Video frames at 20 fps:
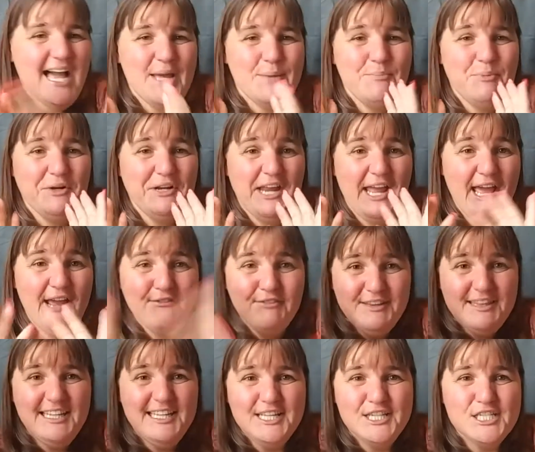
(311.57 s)
Everything
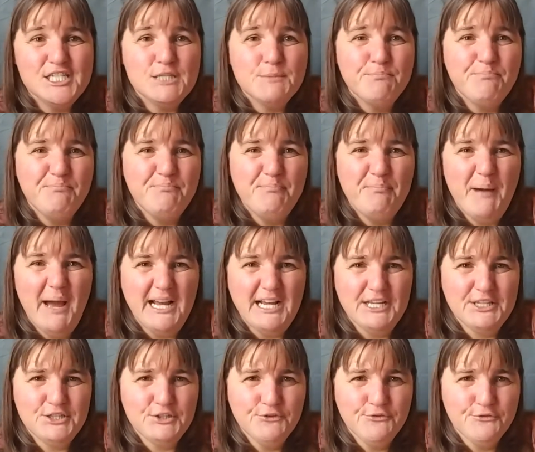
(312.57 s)
else back in the
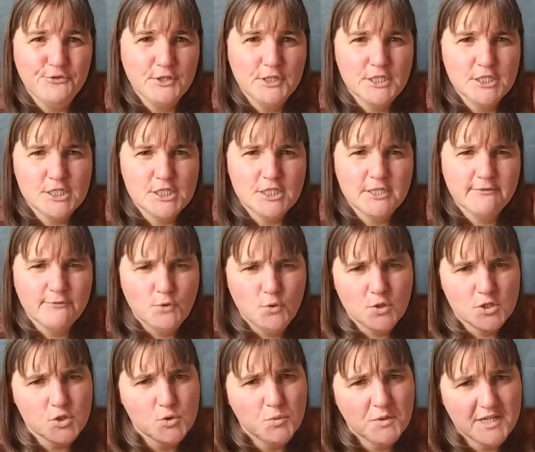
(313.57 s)
fridge, of course, When I
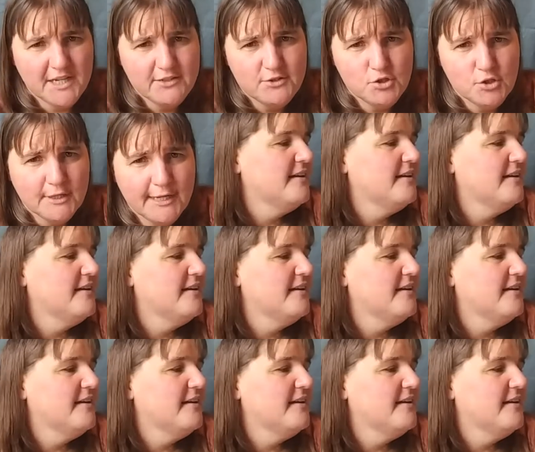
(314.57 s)
took out.